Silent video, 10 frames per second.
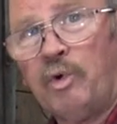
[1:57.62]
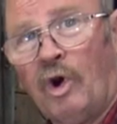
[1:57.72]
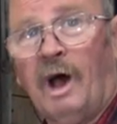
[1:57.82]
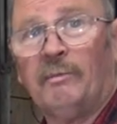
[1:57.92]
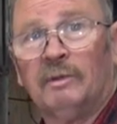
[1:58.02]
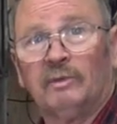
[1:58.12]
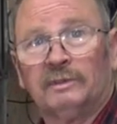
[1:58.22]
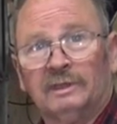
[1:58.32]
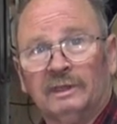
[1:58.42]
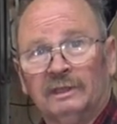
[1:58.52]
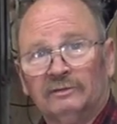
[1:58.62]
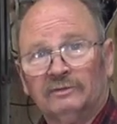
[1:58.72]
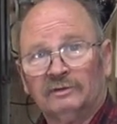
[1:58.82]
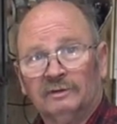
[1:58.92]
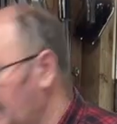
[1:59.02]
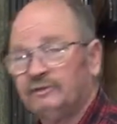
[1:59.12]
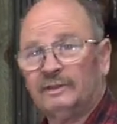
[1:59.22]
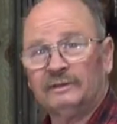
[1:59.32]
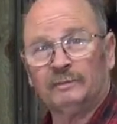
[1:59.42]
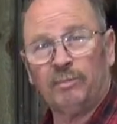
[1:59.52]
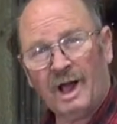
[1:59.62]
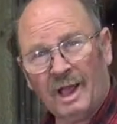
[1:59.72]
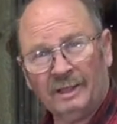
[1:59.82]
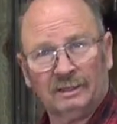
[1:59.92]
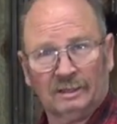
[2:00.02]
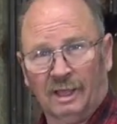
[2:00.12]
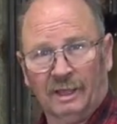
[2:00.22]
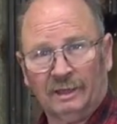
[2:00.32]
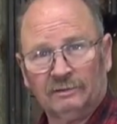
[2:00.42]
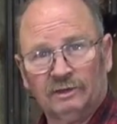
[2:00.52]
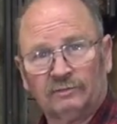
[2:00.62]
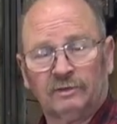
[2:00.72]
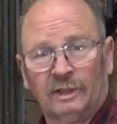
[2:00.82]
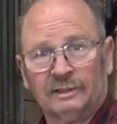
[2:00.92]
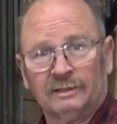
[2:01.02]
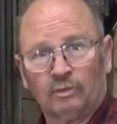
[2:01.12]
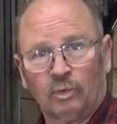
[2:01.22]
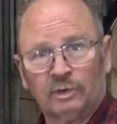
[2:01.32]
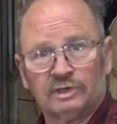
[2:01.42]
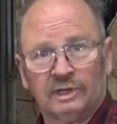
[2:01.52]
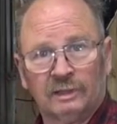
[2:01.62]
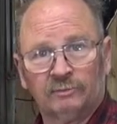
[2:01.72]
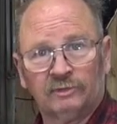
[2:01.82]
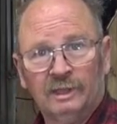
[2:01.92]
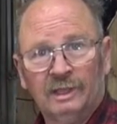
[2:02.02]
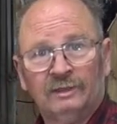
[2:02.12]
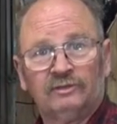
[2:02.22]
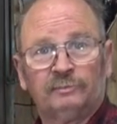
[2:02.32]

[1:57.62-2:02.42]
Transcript: problem with these is that the pilot light, just like the torch tips, is